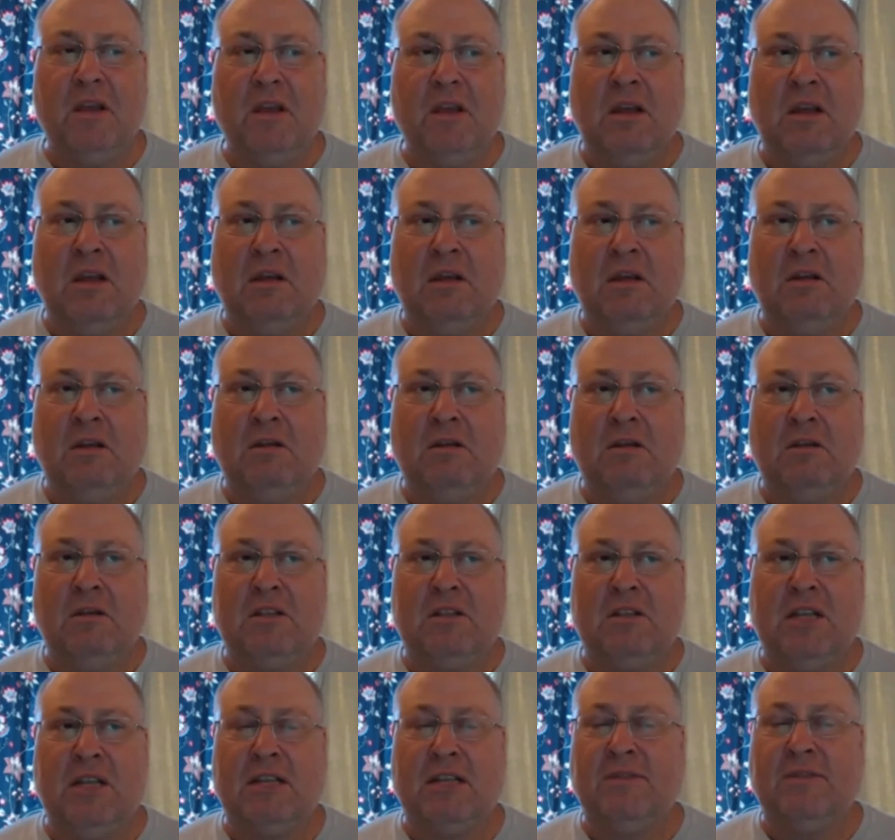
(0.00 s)
sticks of
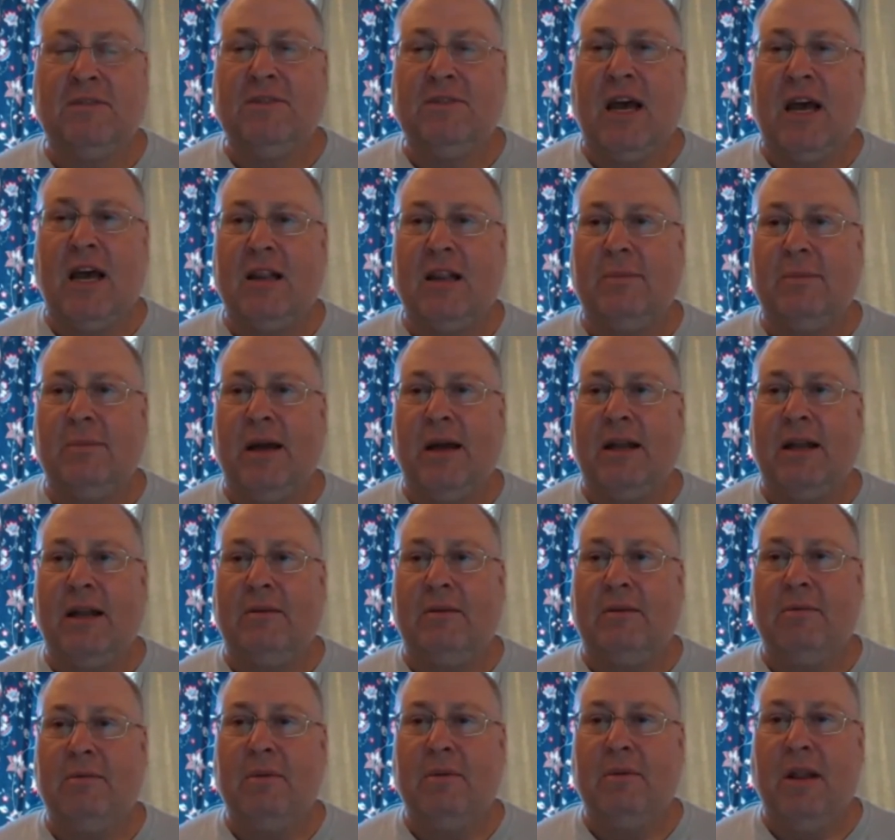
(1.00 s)
dynamite
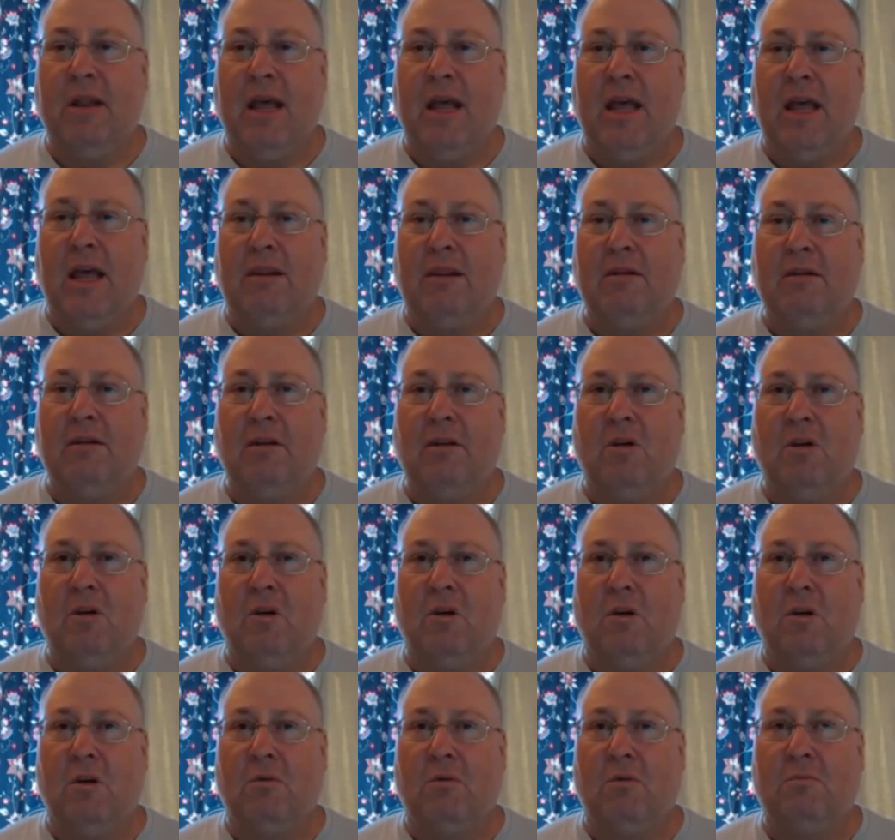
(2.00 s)
that, or
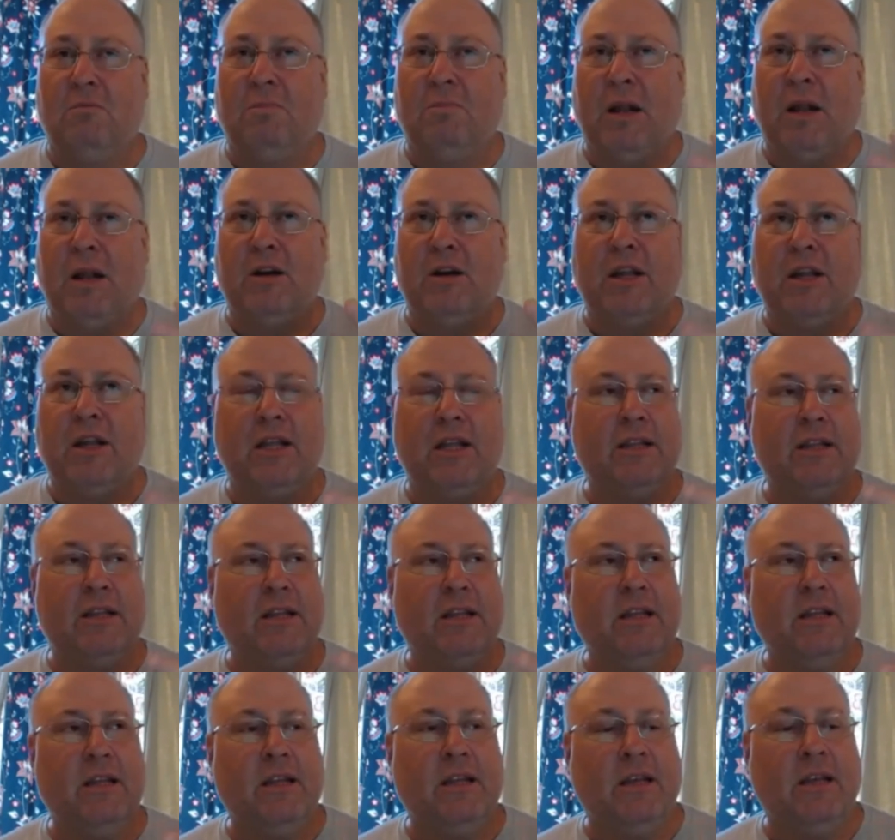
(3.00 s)
better yet, the
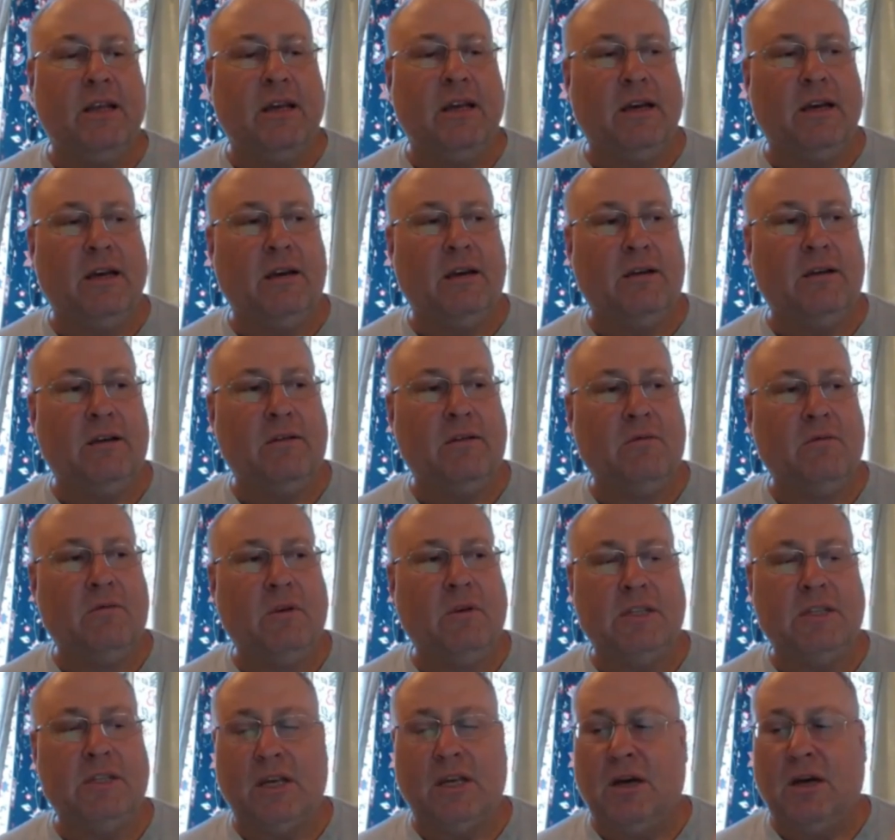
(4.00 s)
uh, what's it called?
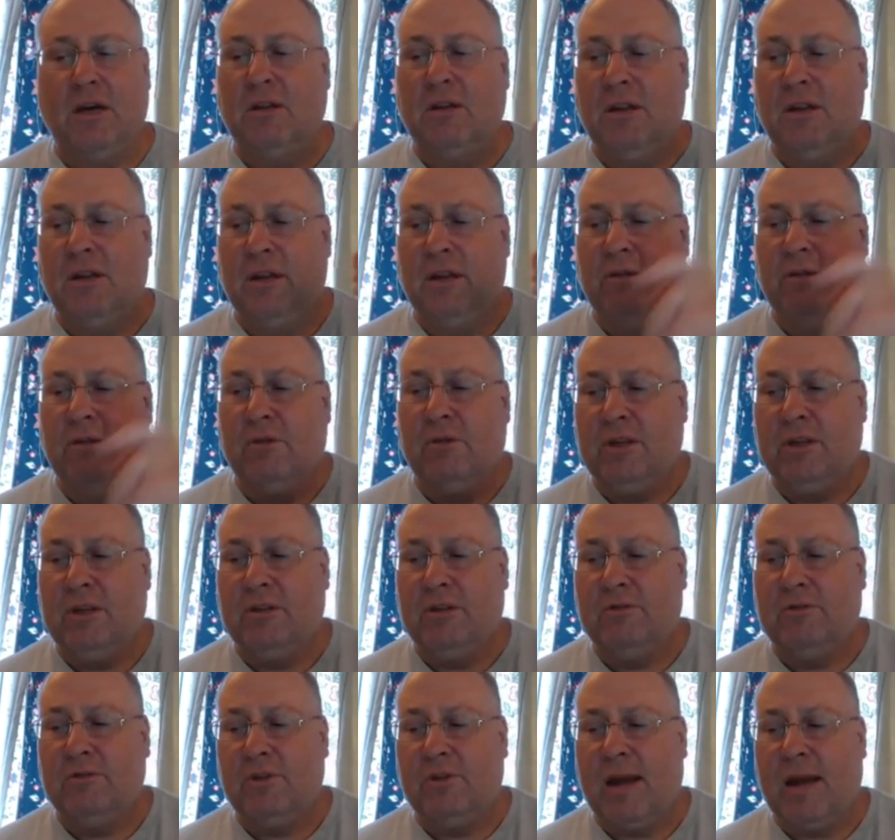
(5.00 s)
The, when you drop
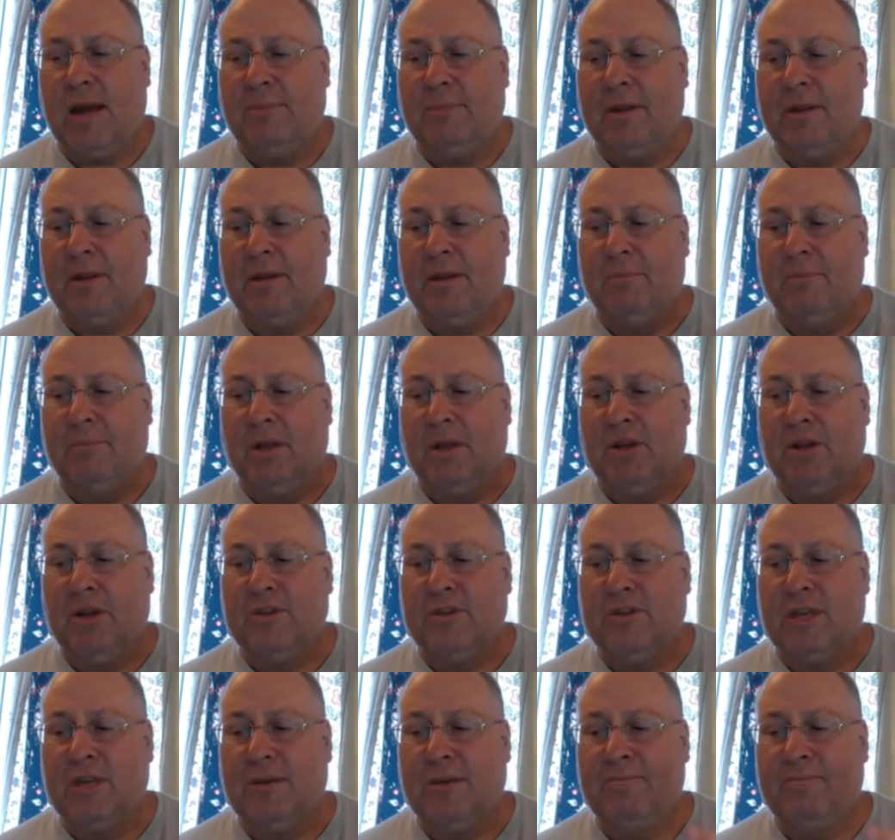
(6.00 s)
it, it blows up.
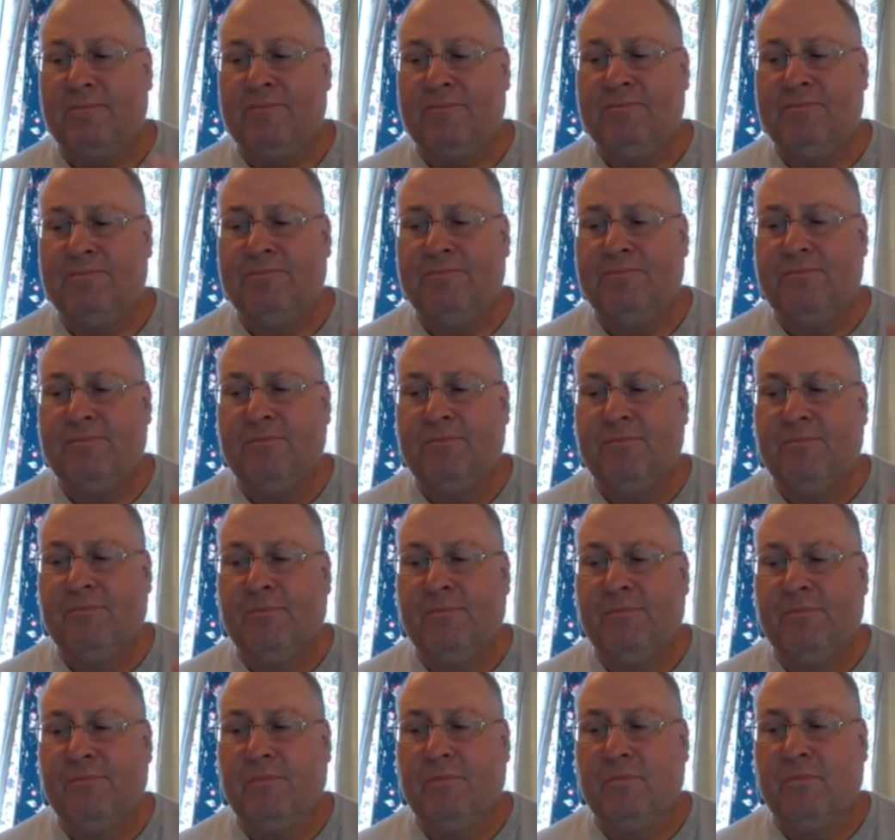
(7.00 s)

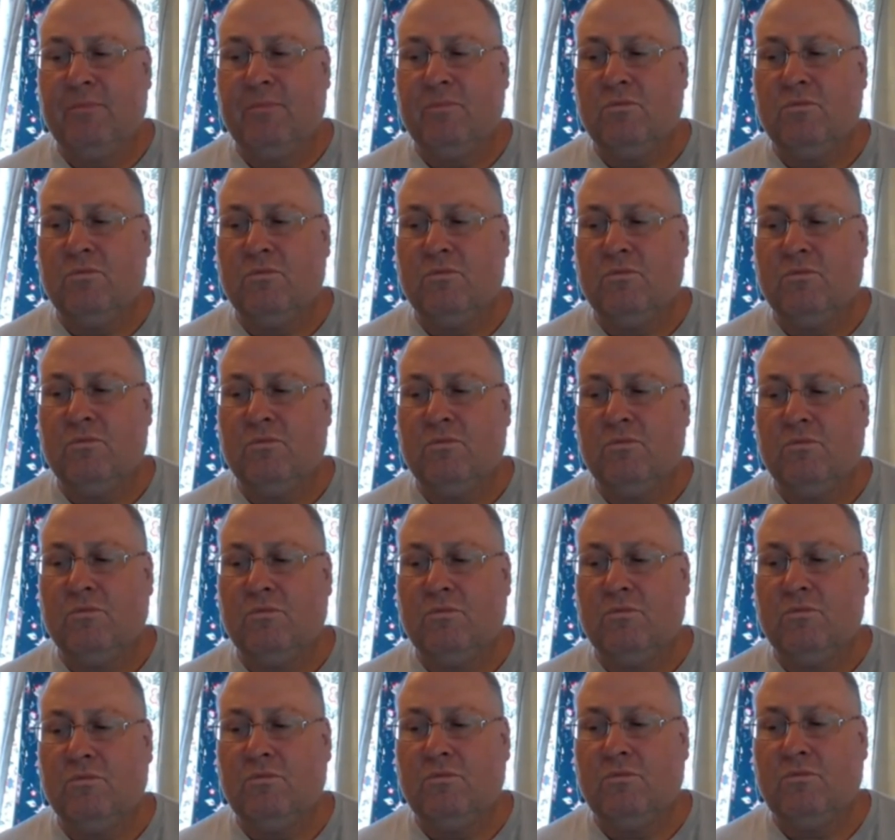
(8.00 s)
Mm,
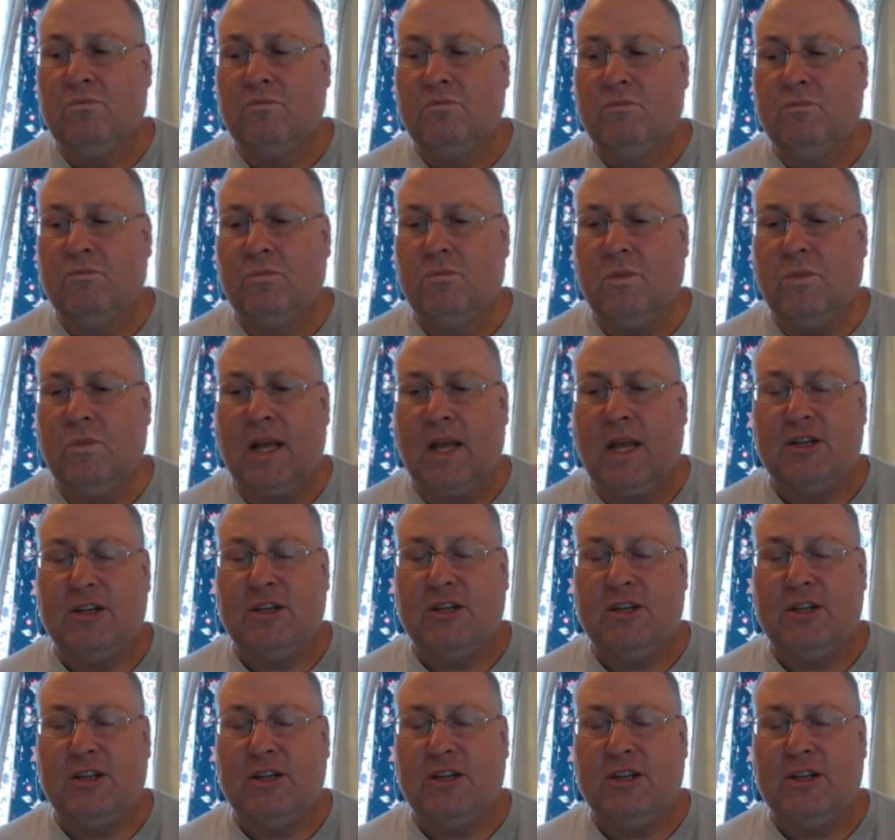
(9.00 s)
that yeah. shit.